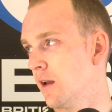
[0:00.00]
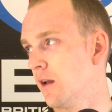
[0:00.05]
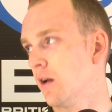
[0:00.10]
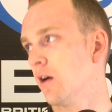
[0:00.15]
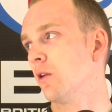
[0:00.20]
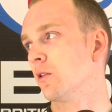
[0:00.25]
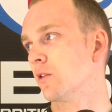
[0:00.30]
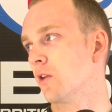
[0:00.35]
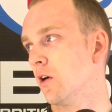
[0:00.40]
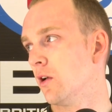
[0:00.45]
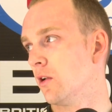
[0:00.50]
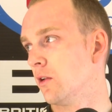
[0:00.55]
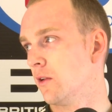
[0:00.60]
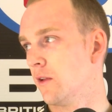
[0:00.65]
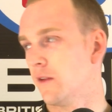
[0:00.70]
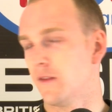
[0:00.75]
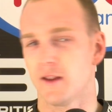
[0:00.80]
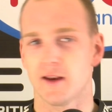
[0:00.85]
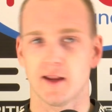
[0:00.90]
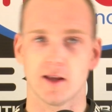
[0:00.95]
Old Hall,
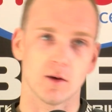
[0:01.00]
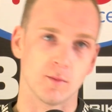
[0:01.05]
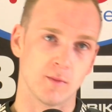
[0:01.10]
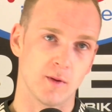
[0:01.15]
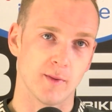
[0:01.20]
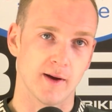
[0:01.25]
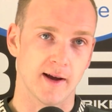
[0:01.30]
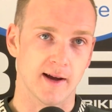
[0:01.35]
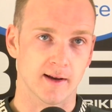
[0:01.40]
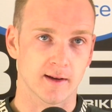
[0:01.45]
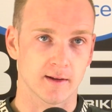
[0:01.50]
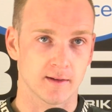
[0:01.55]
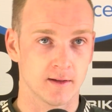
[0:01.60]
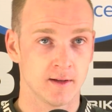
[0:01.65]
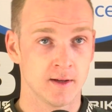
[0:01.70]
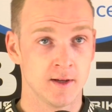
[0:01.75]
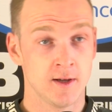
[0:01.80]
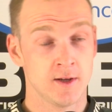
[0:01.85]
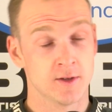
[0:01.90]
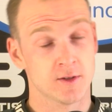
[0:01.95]
and then he got me back, and
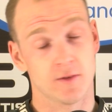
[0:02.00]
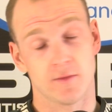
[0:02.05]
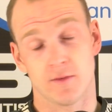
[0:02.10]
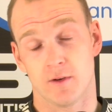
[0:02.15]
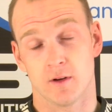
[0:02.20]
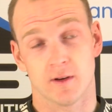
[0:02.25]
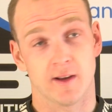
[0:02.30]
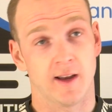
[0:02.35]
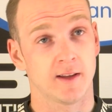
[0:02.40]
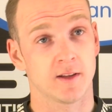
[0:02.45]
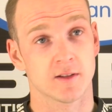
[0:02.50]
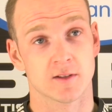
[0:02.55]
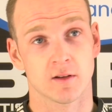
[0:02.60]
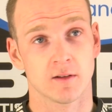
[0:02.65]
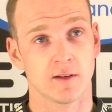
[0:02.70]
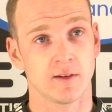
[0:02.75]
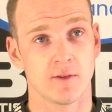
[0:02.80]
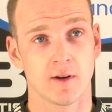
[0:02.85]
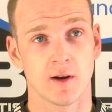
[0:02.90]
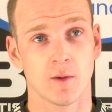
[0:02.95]
so I thought, okay, there's
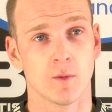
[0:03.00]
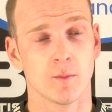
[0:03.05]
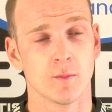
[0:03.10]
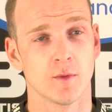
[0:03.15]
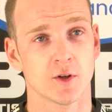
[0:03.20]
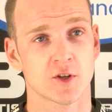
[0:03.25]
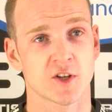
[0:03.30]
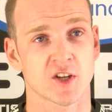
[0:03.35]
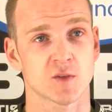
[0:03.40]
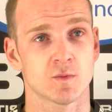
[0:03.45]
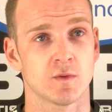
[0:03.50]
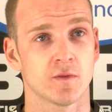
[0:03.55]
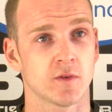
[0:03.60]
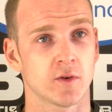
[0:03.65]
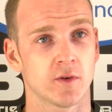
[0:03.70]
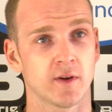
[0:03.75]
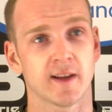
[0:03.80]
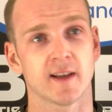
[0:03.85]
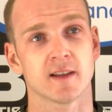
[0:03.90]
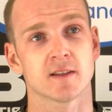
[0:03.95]
only really one more chance
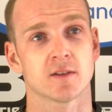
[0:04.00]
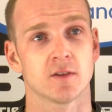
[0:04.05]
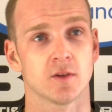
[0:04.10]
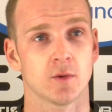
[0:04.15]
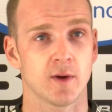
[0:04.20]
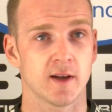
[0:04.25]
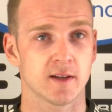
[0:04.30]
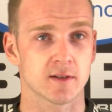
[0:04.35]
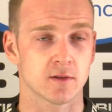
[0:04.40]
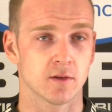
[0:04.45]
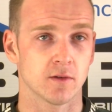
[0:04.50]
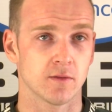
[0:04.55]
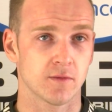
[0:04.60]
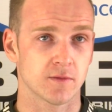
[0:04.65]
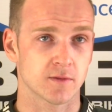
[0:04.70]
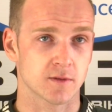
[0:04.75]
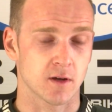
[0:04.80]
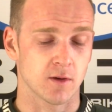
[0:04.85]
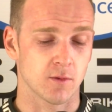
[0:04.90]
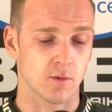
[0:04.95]
before it gets to the wet stuff,
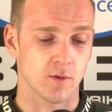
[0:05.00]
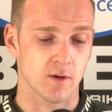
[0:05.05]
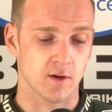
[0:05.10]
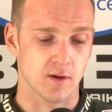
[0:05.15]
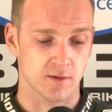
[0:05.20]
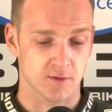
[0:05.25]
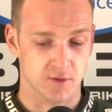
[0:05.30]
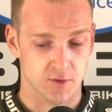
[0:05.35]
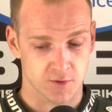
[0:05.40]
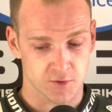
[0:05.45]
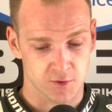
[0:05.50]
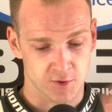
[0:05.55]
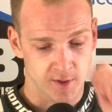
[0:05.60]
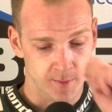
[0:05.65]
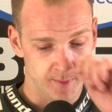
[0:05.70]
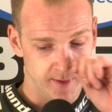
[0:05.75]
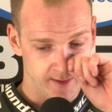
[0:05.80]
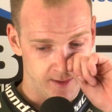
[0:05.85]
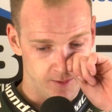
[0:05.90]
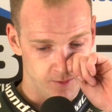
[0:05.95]
so try
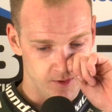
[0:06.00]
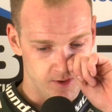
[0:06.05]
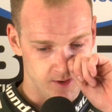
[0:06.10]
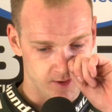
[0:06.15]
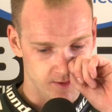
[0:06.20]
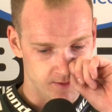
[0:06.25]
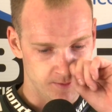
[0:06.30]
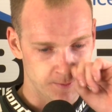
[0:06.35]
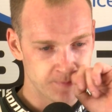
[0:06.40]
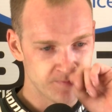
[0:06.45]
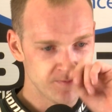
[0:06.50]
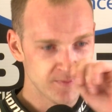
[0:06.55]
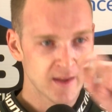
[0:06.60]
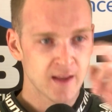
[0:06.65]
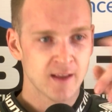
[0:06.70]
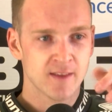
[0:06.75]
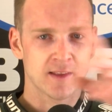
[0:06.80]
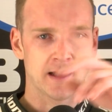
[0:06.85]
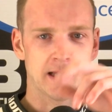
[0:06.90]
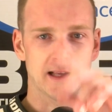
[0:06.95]
and make it work. And
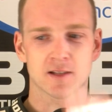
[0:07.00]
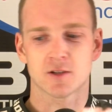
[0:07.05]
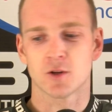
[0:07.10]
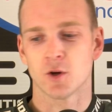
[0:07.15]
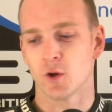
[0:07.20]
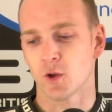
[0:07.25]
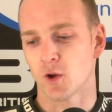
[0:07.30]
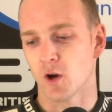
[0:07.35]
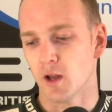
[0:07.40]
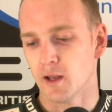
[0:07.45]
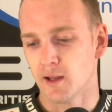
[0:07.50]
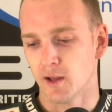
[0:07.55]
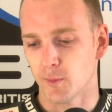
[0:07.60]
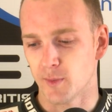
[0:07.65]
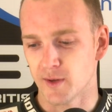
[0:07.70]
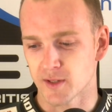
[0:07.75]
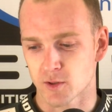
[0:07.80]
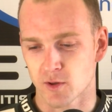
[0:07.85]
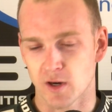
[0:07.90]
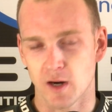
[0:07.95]
the last corner got a little
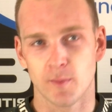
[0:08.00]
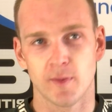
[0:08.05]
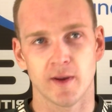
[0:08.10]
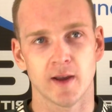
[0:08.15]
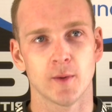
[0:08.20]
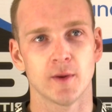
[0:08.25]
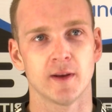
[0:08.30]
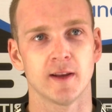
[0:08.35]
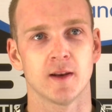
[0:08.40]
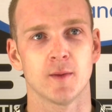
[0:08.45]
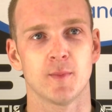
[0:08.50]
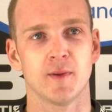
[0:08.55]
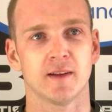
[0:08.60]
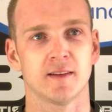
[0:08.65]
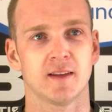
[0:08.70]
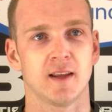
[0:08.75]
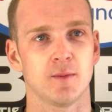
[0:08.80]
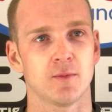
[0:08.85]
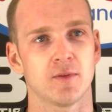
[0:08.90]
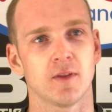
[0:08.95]
bit scrappy. I went in a
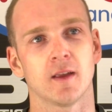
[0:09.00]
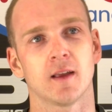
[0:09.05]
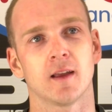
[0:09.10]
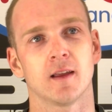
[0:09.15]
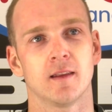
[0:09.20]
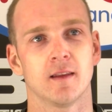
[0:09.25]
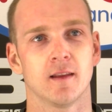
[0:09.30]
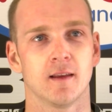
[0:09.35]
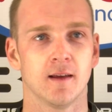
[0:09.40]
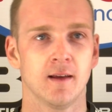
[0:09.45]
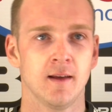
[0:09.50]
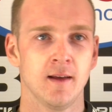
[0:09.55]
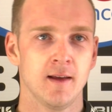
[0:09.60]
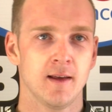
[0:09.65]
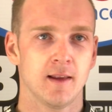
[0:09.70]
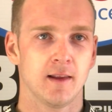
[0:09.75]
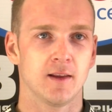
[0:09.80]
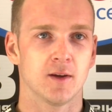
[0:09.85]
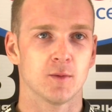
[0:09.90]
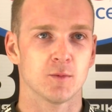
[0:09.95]
bit deep thinking that
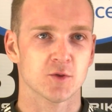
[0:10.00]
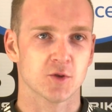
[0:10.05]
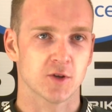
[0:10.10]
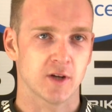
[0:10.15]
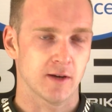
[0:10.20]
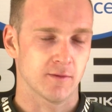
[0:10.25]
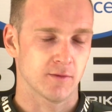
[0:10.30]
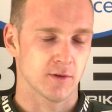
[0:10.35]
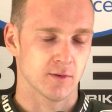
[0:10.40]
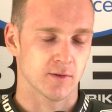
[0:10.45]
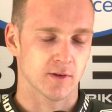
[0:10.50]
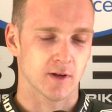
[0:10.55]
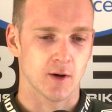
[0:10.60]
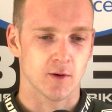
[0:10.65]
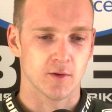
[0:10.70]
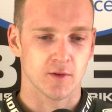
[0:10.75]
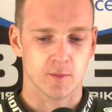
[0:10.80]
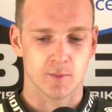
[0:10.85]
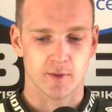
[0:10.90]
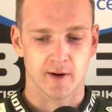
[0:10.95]
Leon was going to have another go
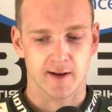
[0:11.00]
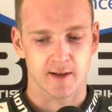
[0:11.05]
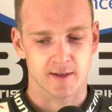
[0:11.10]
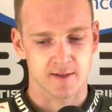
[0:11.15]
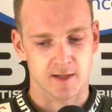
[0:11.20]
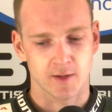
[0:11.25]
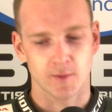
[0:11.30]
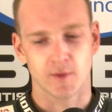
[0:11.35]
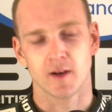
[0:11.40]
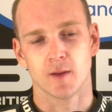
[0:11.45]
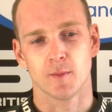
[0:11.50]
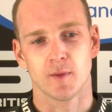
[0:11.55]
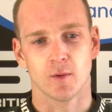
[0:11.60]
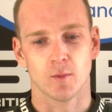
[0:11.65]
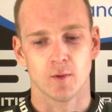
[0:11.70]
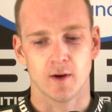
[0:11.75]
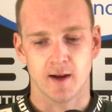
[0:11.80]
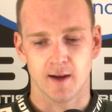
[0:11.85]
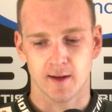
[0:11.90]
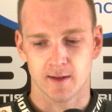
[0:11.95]
on the brakes, and I went a bit
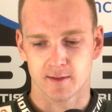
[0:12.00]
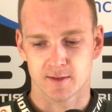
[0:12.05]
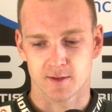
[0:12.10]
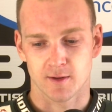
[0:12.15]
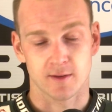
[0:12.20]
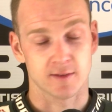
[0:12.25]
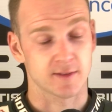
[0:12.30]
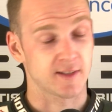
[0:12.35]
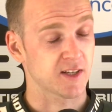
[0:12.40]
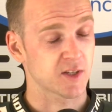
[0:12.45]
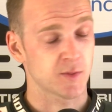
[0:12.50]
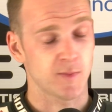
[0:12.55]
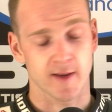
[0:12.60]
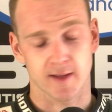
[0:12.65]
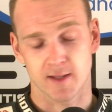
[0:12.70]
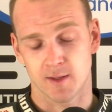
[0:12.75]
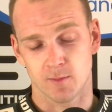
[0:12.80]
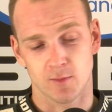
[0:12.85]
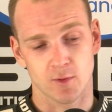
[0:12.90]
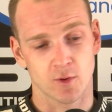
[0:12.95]
wide, so I was
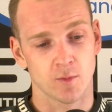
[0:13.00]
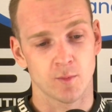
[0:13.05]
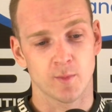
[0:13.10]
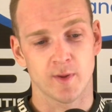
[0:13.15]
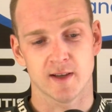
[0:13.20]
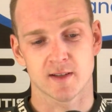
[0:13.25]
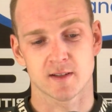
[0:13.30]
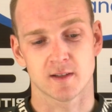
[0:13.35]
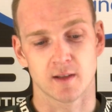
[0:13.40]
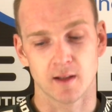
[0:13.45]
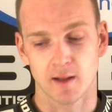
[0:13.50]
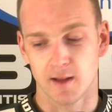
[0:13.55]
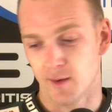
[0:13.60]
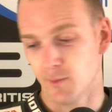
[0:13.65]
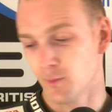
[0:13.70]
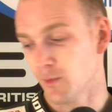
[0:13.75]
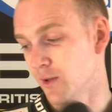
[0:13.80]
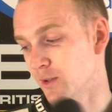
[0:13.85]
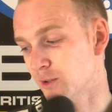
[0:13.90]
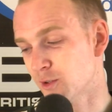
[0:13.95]
expecting him to come past to the
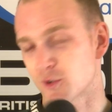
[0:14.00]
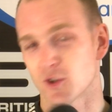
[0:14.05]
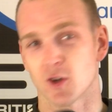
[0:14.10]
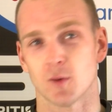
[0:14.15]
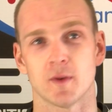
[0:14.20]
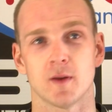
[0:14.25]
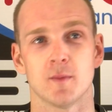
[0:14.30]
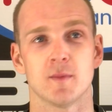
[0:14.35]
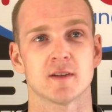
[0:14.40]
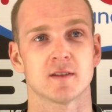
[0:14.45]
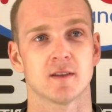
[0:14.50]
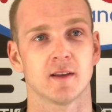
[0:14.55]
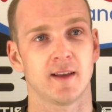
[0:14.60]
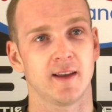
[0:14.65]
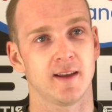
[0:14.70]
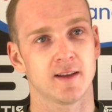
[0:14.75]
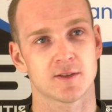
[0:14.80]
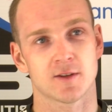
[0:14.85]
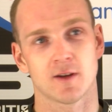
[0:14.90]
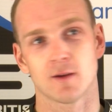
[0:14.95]
line, but he's just told me he missed a
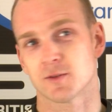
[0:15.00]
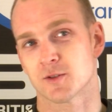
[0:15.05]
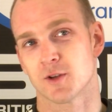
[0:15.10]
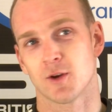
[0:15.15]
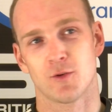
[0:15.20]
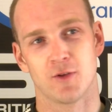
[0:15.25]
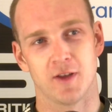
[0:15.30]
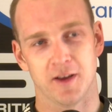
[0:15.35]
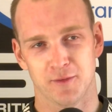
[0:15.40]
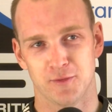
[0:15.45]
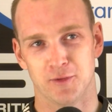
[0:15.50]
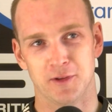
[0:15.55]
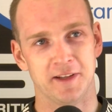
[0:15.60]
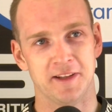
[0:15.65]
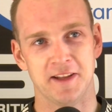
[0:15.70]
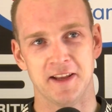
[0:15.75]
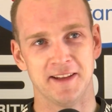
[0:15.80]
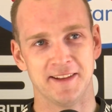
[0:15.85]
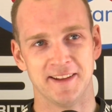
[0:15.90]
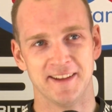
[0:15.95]
gear, so I'm so thankful he
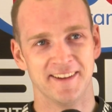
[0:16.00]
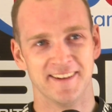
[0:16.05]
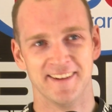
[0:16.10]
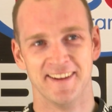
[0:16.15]
did.